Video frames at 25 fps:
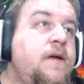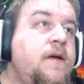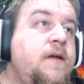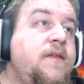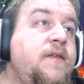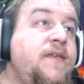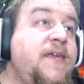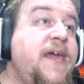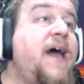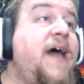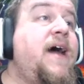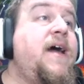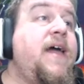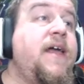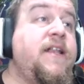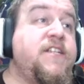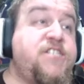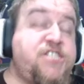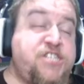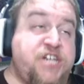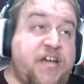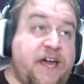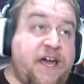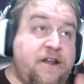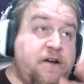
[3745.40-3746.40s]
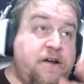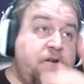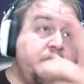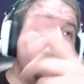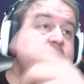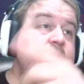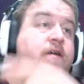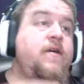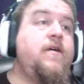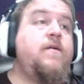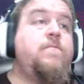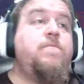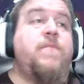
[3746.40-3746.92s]
Yeah, and Shadow,
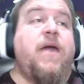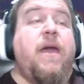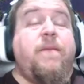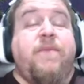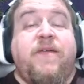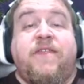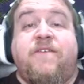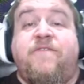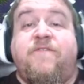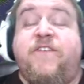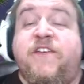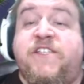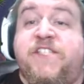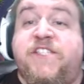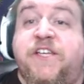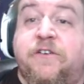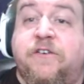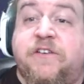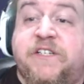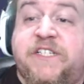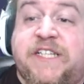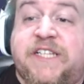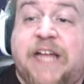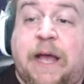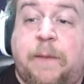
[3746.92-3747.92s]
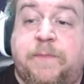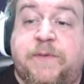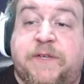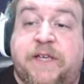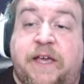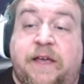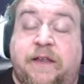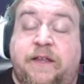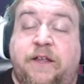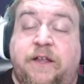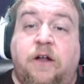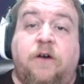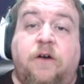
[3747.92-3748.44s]
maybe the Vizier steps
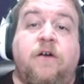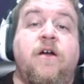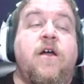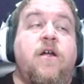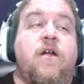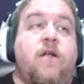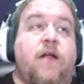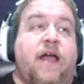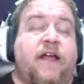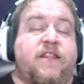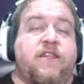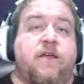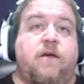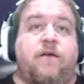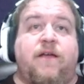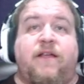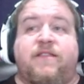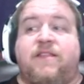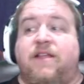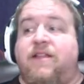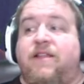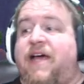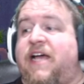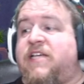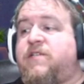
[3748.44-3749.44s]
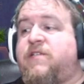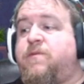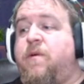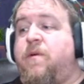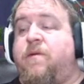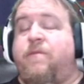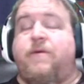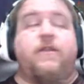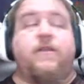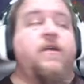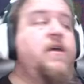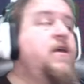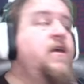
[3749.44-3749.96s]
in, you know, at the last moment.